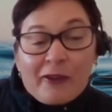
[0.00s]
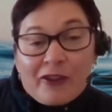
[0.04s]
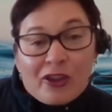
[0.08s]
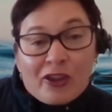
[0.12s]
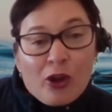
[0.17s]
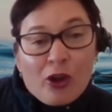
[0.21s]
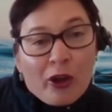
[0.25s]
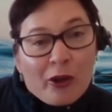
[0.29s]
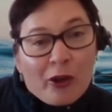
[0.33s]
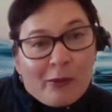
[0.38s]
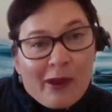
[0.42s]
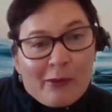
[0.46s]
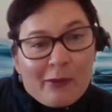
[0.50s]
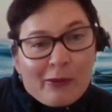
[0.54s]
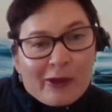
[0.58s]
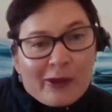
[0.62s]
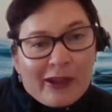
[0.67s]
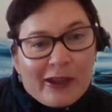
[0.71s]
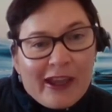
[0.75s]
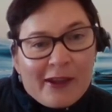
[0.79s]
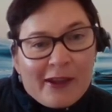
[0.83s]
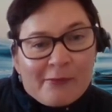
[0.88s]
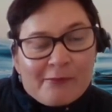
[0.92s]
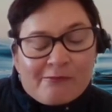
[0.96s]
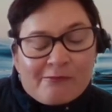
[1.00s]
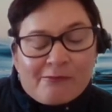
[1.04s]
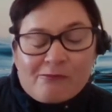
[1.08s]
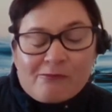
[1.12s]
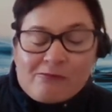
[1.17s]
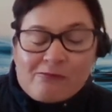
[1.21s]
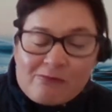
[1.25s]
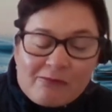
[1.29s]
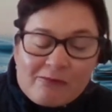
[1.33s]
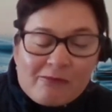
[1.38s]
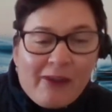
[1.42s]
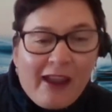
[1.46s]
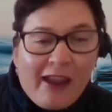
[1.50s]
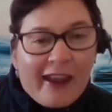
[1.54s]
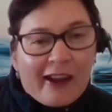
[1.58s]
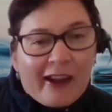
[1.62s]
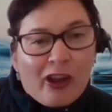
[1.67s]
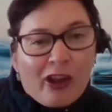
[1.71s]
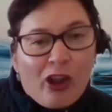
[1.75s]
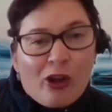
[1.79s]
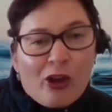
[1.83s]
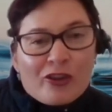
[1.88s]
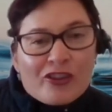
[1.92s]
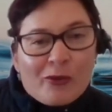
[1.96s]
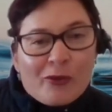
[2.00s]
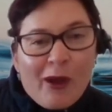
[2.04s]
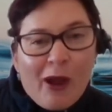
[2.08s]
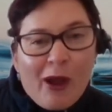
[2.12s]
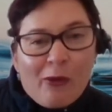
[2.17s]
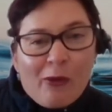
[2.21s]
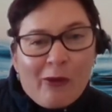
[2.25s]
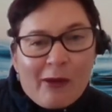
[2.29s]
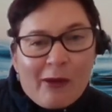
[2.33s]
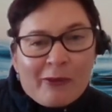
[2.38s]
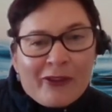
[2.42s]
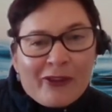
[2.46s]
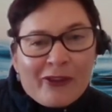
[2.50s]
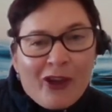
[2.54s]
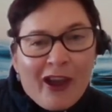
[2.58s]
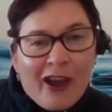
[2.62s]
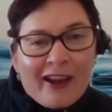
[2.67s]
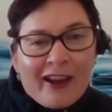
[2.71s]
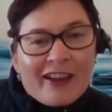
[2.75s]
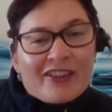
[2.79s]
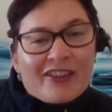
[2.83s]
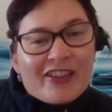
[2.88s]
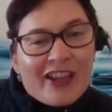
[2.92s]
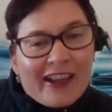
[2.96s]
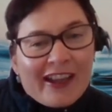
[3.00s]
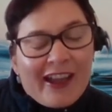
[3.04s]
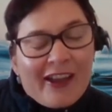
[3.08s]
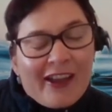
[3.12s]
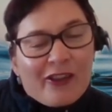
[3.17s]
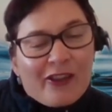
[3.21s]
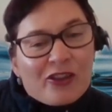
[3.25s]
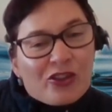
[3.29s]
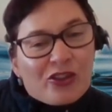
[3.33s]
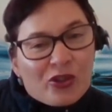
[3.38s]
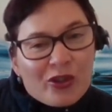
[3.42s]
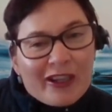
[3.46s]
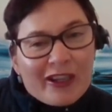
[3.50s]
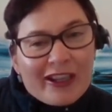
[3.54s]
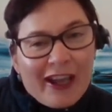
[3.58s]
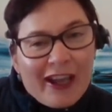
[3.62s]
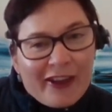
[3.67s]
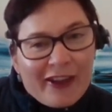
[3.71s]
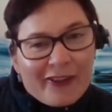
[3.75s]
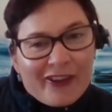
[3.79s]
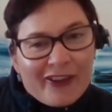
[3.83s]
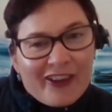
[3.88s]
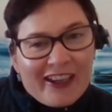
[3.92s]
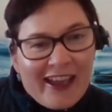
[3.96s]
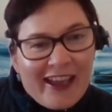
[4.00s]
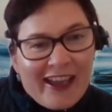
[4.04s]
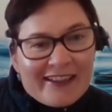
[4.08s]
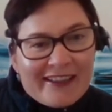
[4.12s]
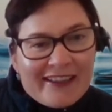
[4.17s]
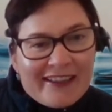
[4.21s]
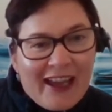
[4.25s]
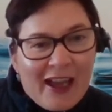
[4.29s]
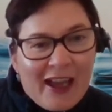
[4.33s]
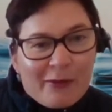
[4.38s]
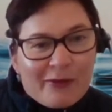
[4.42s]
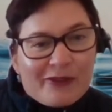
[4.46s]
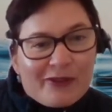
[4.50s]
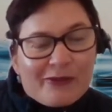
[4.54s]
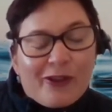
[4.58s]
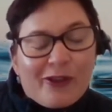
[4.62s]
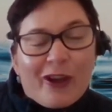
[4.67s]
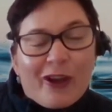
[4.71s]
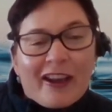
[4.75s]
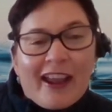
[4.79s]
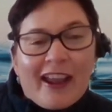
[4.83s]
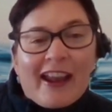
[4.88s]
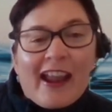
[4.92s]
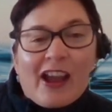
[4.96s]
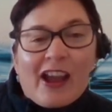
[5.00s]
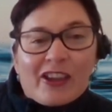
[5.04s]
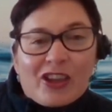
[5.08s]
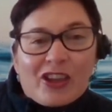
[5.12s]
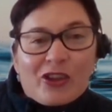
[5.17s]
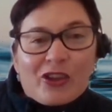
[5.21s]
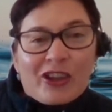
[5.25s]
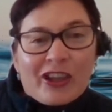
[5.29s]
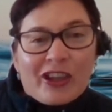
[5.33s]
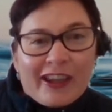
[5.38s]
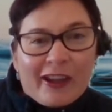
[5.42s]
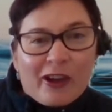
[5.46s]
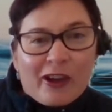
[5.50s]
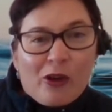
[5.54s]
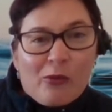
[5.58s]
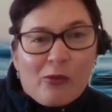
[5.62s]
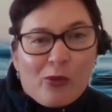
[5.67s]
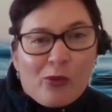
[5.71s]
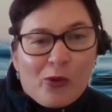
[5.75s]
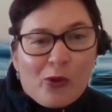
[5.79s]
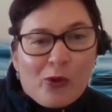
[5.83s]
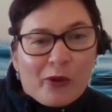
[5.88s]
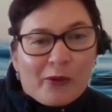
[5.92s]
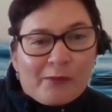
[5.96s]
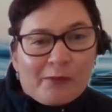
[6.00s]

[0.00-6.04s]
And if you're not a member yet, head along to our website and check out the Join SIA tab to find out how you can get on